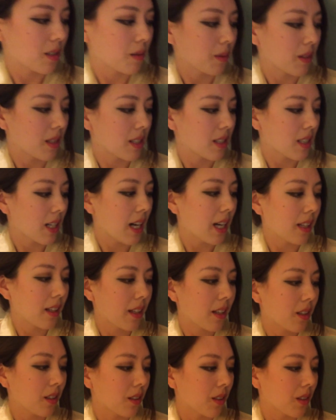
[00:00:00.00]
is what this
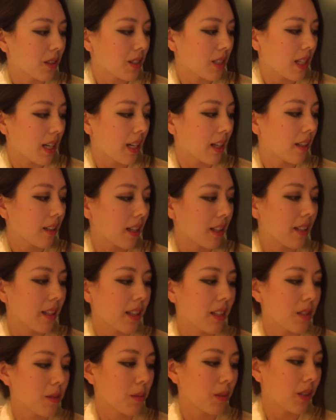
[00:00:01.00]
highlighter looks like. I
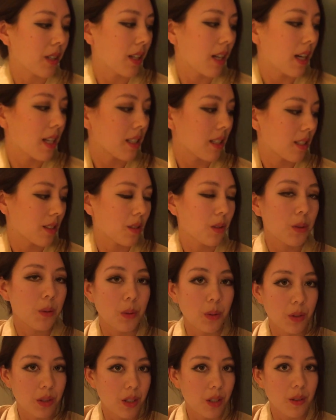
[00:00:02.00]
think it's really nice. It's a
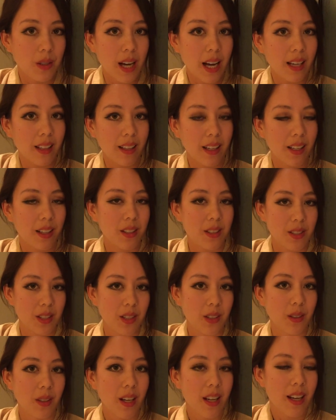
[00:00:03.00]
cool tone highlighter,
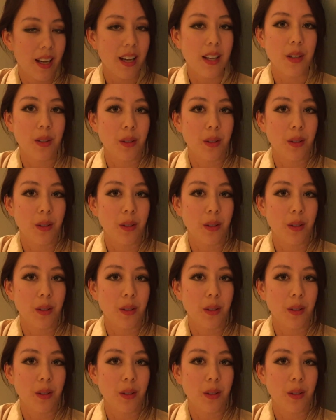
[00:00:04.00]
so it